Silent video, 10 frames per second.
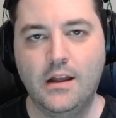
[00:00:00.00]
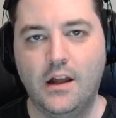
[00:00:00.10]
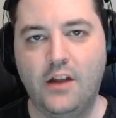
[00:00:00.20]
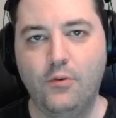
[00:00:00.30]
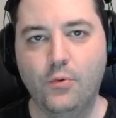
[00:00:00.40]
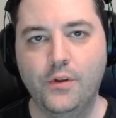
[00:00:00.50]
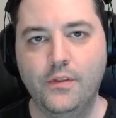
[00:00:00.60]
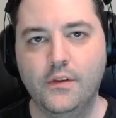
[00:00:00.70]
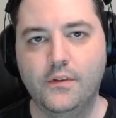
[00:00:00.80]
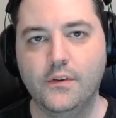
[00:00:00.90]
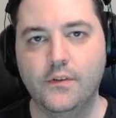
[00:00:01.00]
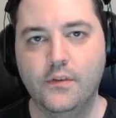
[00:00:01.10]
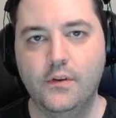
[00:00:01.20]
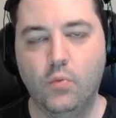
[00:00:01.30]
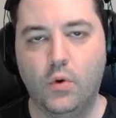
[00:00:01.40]
Hi everyone, this is
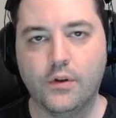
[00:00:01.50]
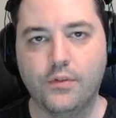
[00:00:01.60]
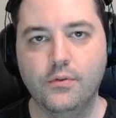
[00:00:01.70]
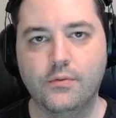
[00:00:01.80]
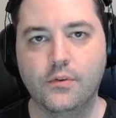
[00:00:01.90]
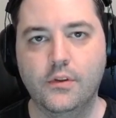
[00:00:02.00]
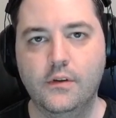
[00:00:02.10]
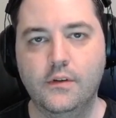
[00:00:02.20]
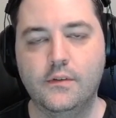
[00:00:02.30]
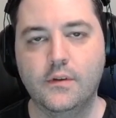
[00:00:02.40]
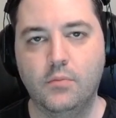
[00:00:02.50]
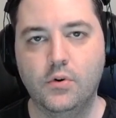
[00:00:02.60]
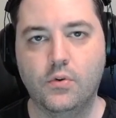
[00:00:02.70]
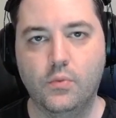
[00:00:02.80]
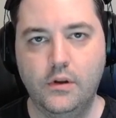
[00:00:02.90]
the walkthrough for the
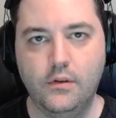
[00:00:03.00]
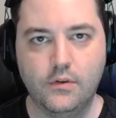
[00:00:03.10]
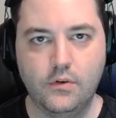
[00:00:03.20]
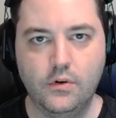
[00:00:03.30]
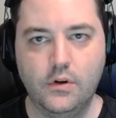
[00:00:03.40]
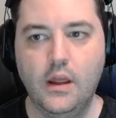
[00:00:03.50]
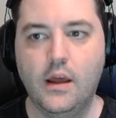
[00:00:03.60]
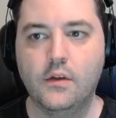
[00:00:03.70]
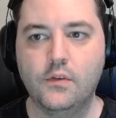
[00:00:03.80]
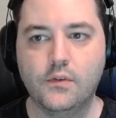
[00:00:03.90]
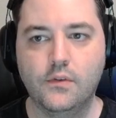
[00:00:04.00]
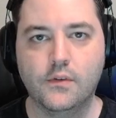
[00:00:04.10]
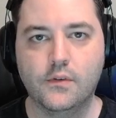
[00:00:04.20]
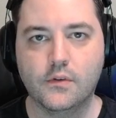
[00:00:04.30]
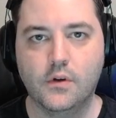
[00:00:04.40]
December 23rd gas.
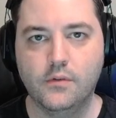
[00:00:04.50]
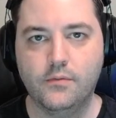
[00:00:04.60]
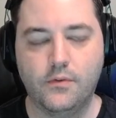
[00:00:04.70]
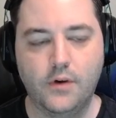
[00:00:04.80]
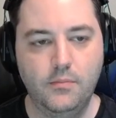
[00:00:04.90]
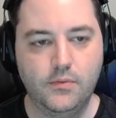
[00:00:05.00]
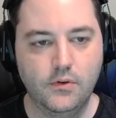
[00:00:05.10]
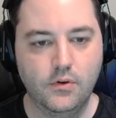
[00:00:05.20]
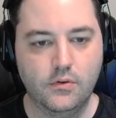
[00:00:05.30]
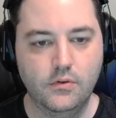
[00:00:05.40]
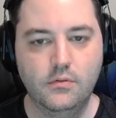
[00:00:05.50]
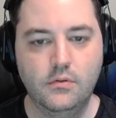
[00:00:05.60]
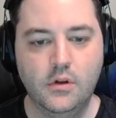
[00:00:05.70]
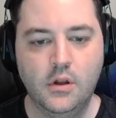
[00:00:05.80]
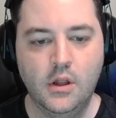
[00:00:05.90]
This is called Frame Sudoku.
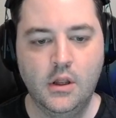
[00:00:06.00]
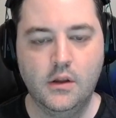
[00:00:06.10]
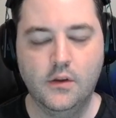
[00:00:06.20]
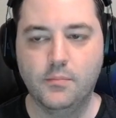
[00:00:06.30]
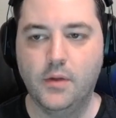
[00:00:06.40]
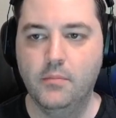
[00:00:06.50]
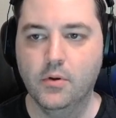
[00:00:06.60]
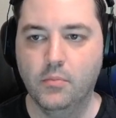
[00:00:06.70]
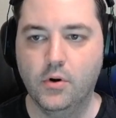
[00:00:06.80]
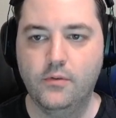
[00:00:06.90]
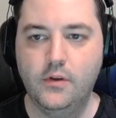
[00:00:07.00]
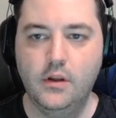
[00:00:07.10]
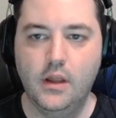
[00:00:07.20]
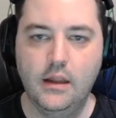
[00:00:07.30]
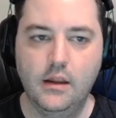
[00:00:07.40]
It's by Bill
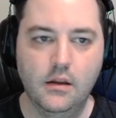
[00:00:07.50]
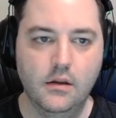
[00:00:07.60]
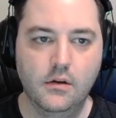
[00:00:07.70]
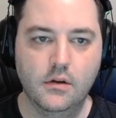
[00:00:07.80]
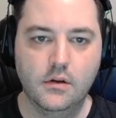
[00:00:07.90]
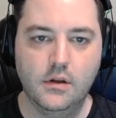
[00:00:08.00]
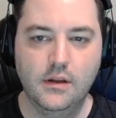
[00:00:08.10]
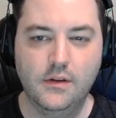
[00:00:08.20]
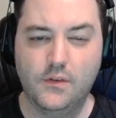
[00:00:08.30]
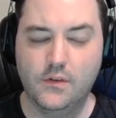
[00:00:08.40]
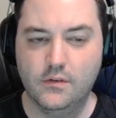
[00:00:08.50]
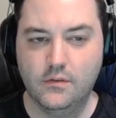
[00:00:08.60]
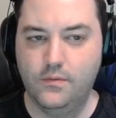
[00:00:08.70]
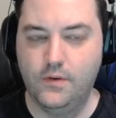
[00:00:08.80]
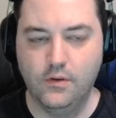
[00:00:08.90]
Murphy, and it's
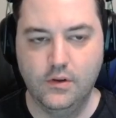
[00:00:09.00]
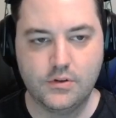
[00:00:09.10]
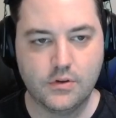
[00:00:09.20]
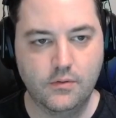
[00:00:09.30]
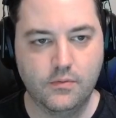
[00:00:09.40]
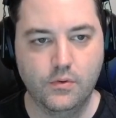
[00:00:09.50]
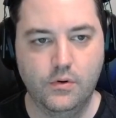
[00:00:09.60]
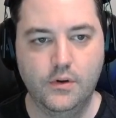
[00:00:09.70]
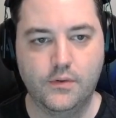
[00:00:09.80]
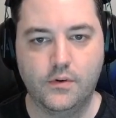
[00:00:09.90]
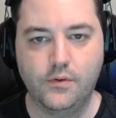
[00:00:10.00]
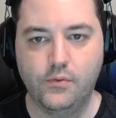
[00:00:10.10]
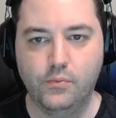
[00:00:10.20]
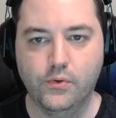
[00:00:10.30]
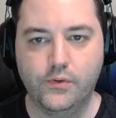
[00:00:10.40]
fairly straightforward as far as
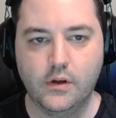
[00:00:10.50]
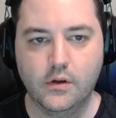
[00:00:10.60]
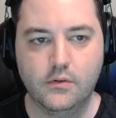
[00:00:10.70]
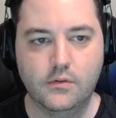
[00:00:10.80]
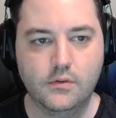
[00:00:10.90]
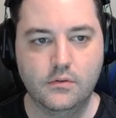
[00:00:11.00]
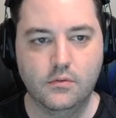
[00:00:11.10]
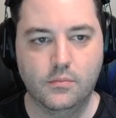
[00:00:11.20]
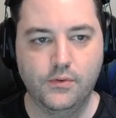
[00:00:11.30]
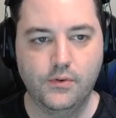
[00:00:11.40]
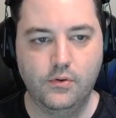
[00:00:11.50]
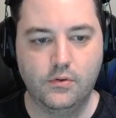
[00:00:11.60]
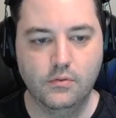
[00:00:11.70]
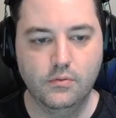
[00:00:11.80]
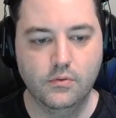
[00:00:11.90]
the rule set goes. Normal
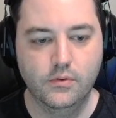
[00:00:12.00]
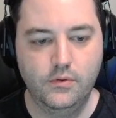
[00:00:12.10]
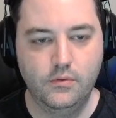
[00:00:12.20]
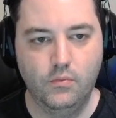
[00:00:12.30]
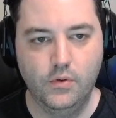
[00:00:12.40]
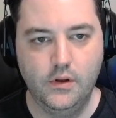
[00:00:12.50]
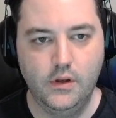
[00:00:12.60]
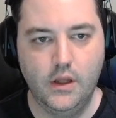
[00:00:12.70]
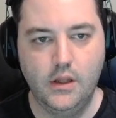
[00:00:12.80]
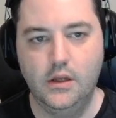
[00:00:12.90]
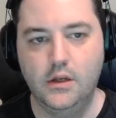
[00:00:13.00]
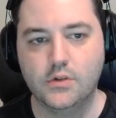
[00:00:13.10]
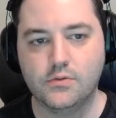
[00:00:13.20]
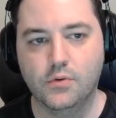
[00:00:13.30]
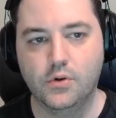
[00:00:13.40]
Sudoku rules, 1 to 9 in
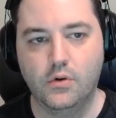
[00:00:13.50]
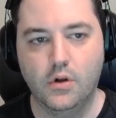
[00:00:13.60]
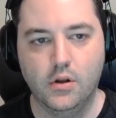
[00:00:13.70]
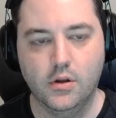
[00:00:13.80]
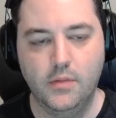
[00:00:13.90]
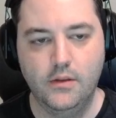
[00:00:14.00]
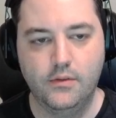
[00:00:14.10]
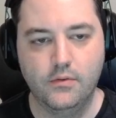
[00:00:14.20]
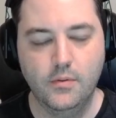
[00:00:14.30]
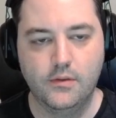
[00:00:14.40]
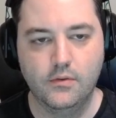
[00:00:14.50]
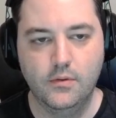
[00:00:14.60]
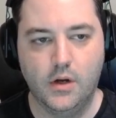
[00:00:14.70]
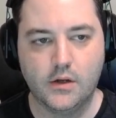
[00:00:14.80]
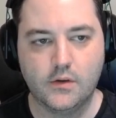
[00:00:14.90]
each row, column, and 3x3
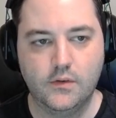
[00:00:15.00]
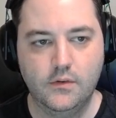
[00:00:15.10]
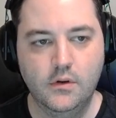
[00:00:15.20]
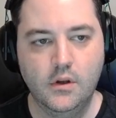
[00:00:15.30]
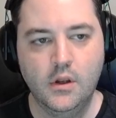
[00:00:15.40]
box.